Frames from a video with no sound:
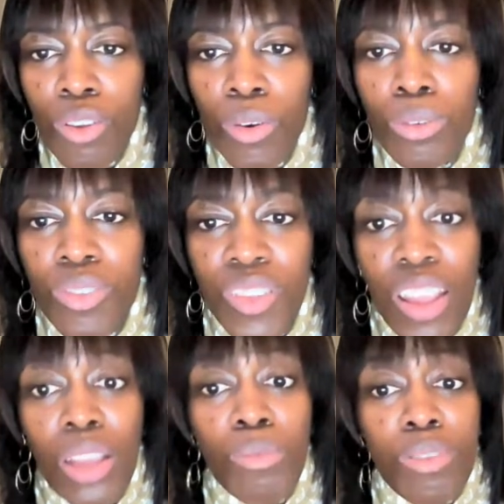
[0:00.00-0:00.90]
So
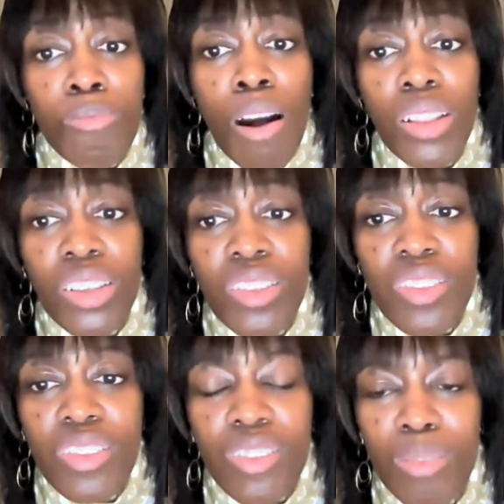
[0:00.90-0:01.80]
staying with
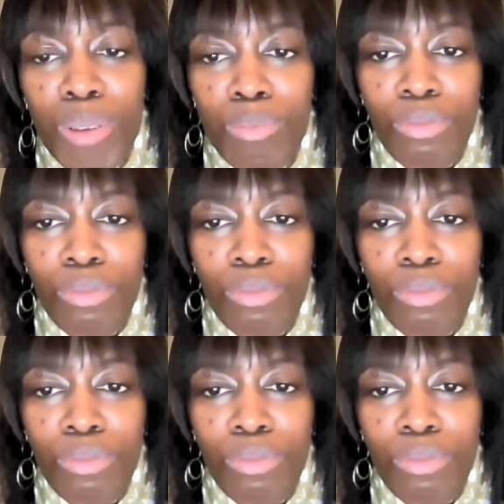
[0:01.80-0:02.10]
mollusks,